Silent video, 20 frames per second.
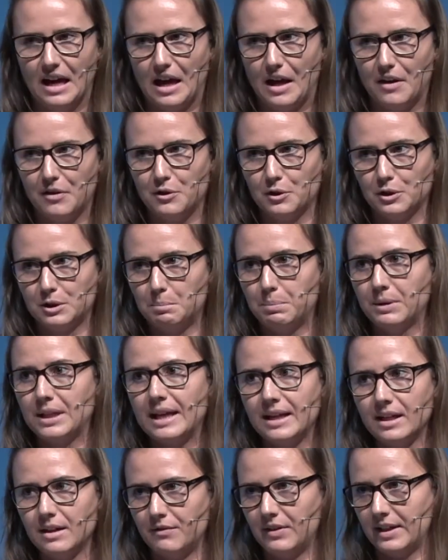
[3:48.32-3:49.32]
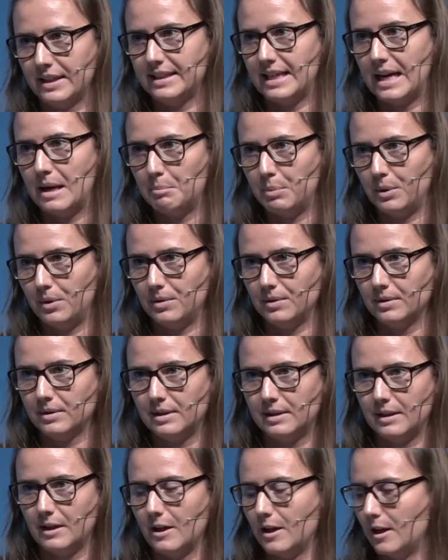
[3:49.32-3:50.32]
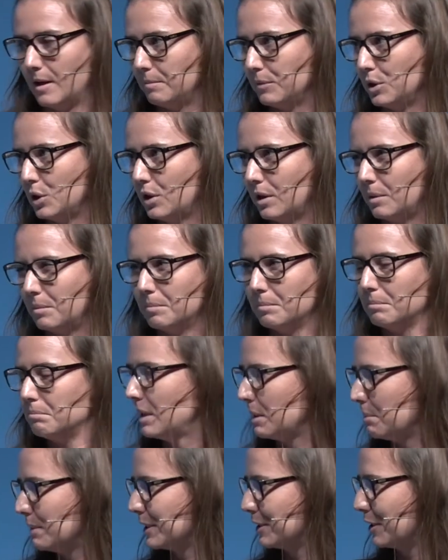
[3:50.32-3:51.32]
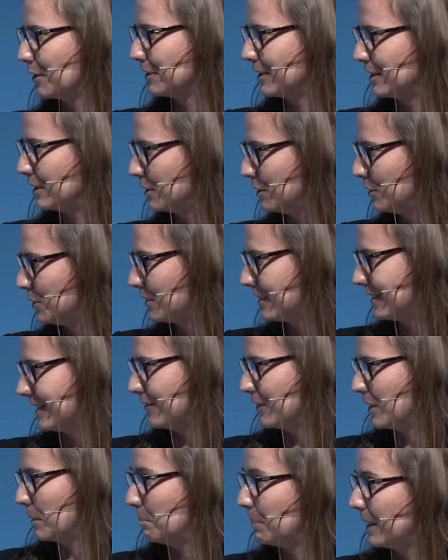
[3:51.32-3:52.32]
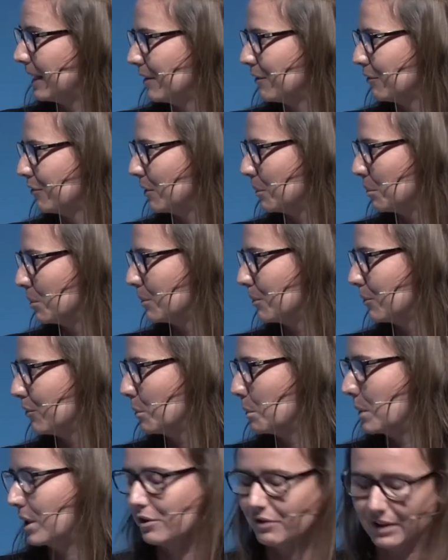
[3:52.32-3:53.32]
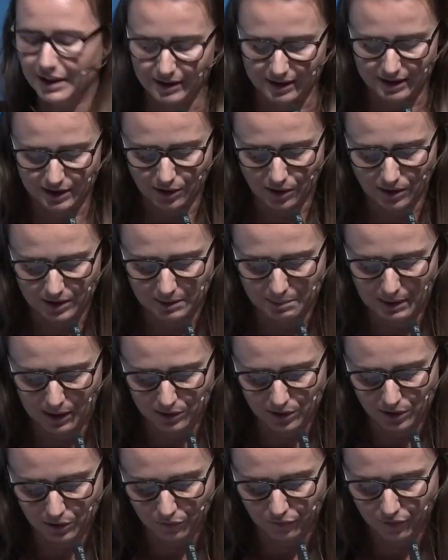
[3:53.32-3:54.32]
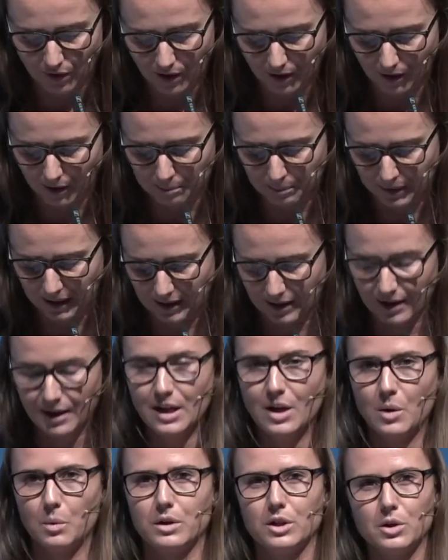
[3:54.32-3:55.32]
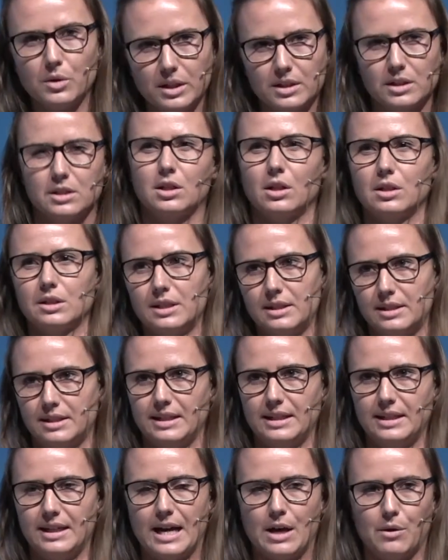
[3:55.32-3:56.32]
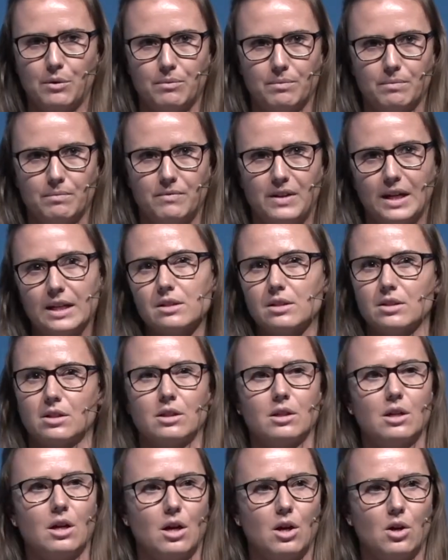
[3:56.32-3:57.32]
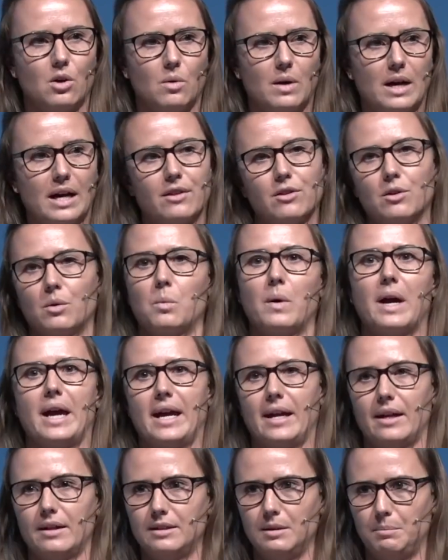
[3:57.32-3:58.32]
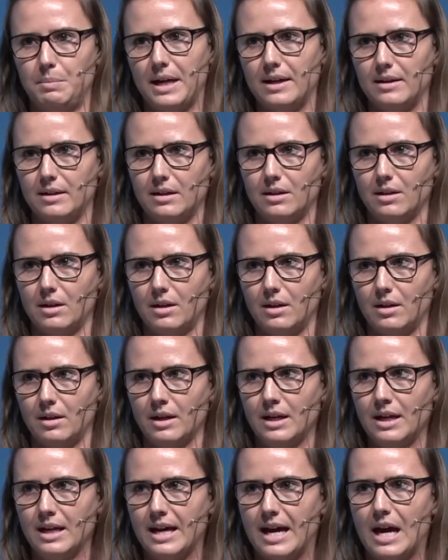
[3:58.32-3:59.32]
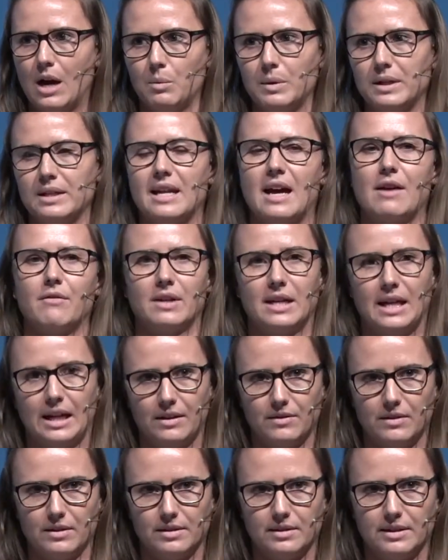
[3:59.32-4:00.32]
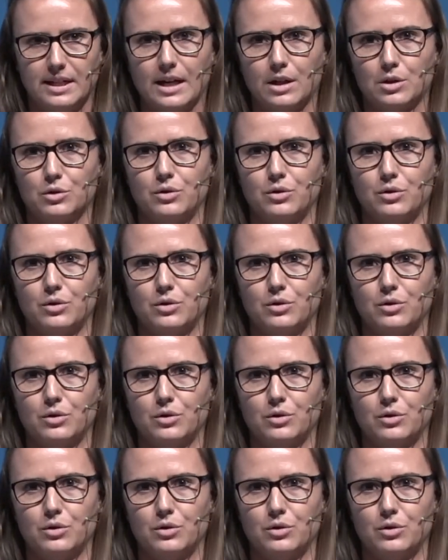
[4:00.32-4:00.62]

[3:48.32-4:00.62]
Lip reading: There's plenty of examples. You can maybe start to deduce even a bit from what Grantley's talked about so far, but where you can start to see how things could go either way, depending on how we navigate this tech